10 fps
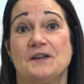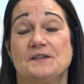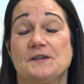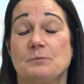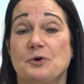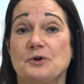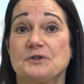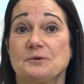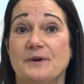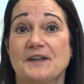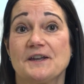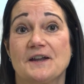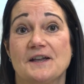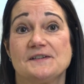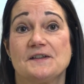it's important to
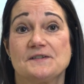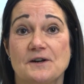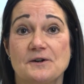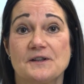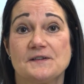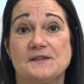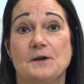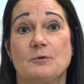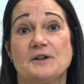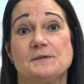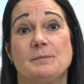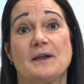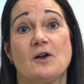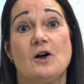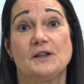recognize that starting the sequence
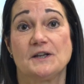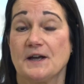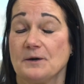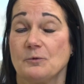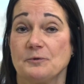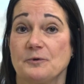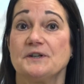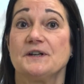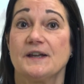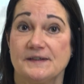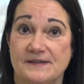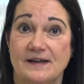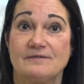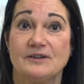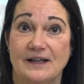by calling 911 can
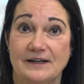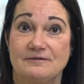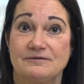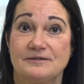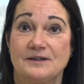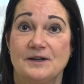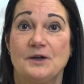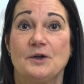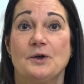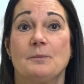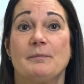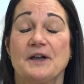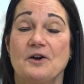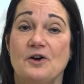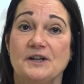save a life.
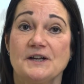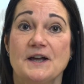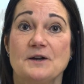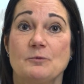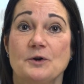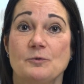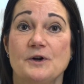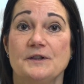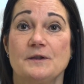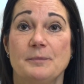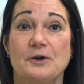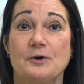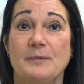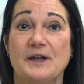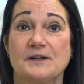By calling 911, the
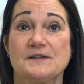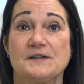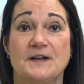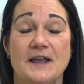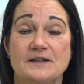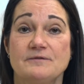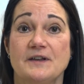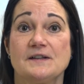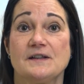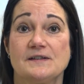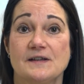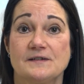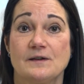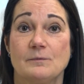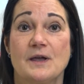paramedics can activate the
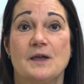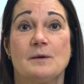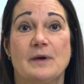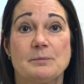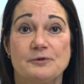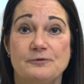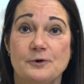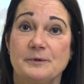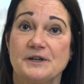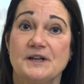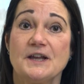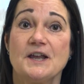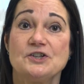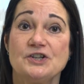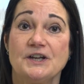system by performing an
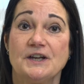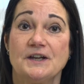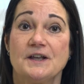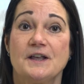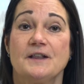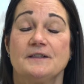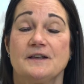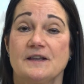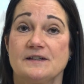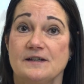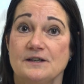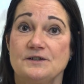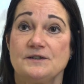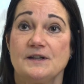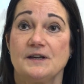EKG that they
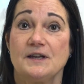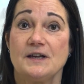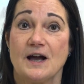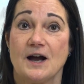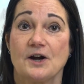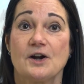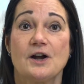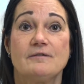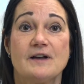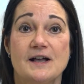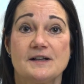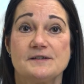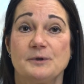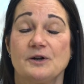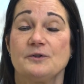send to the ER of a
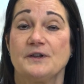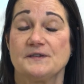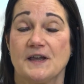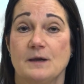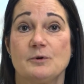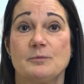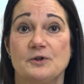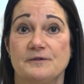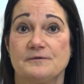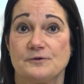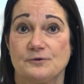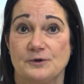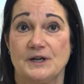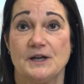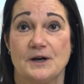hospital that's capable of
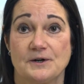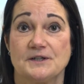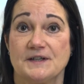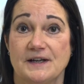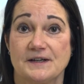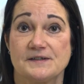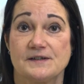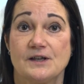treating heart attacks.